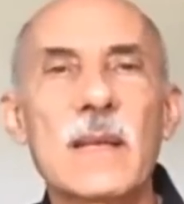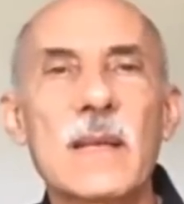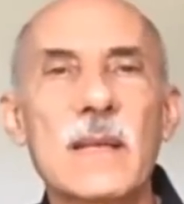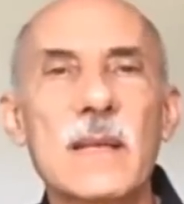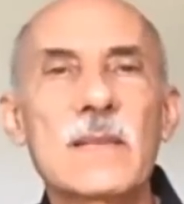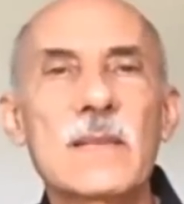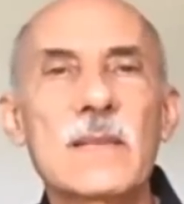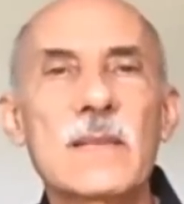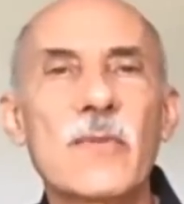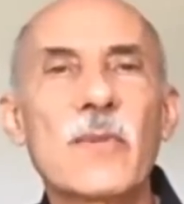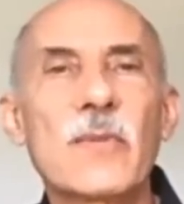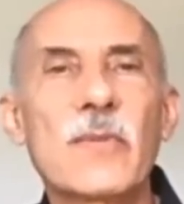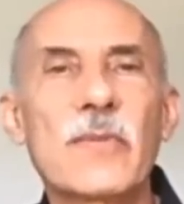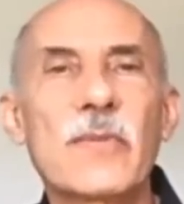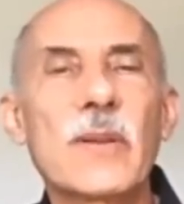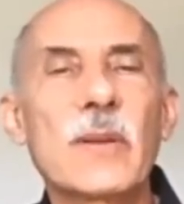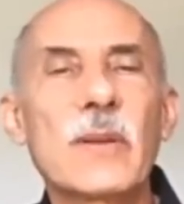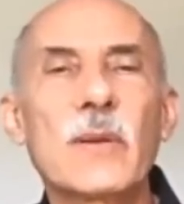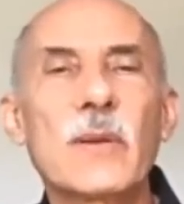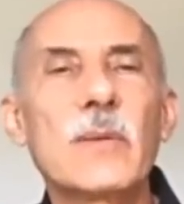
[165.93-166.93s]
is
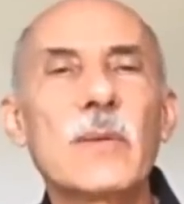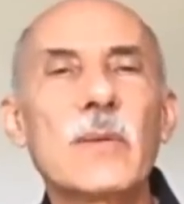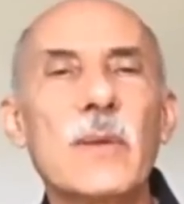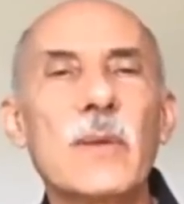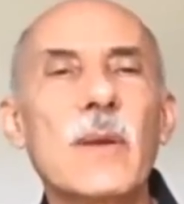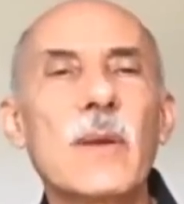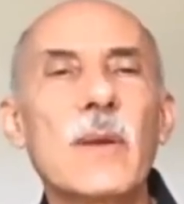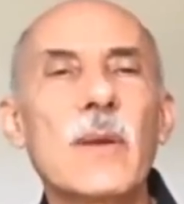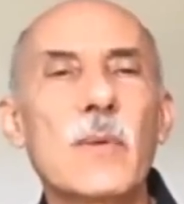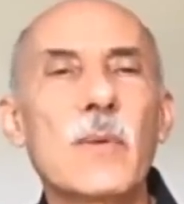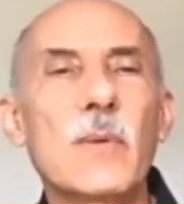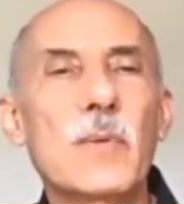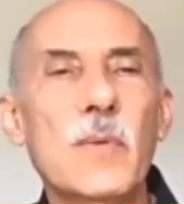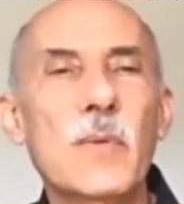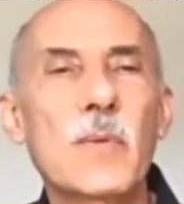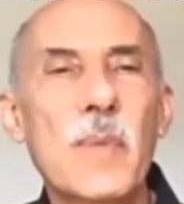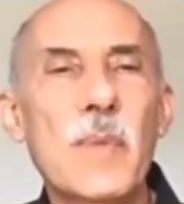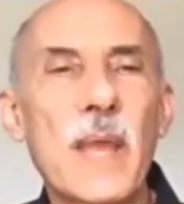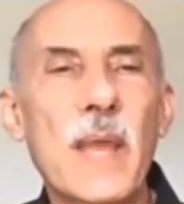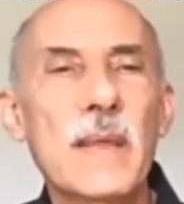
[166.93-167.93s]
fulfilled when we
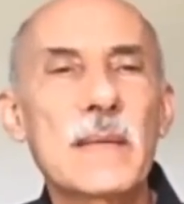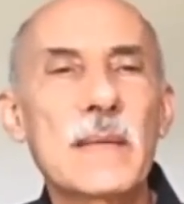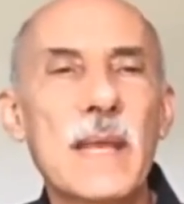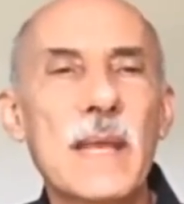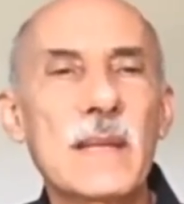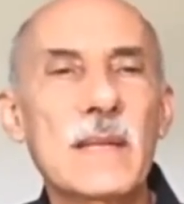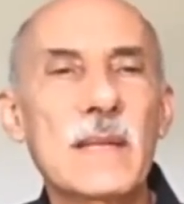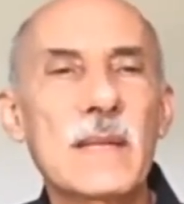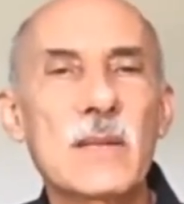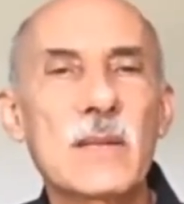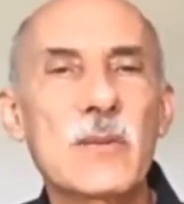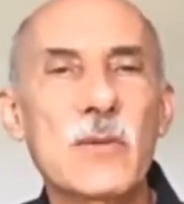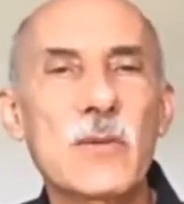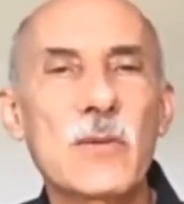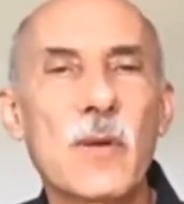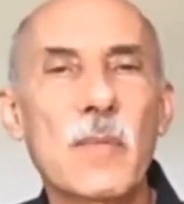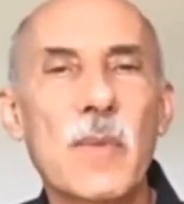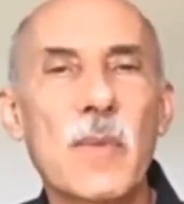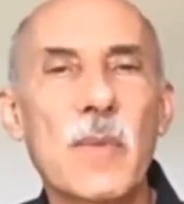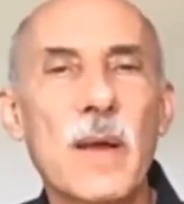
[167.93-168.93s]
pay attention to
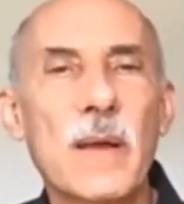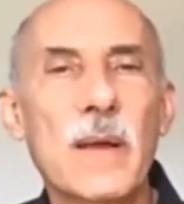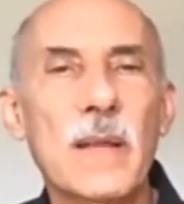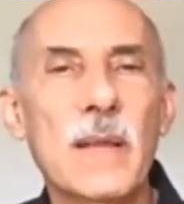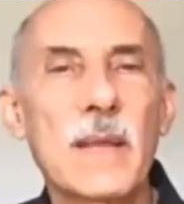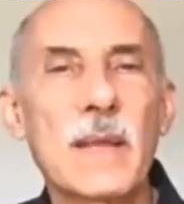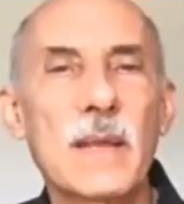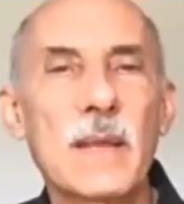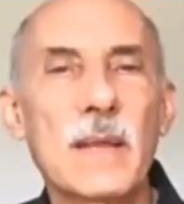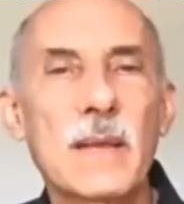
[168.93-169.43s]
our body.